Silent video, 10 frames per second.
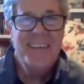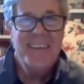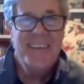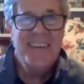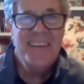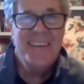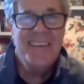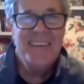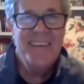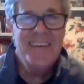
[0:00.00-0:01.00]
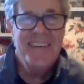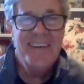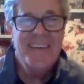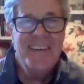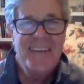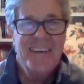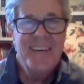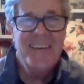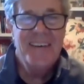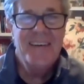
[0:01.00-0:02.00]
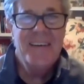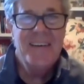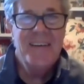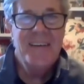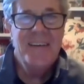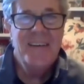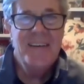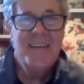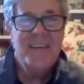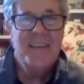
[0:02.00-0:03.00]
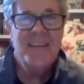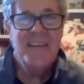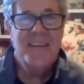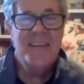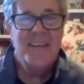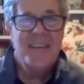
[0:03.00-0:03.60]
No words are spoken by the person on screen.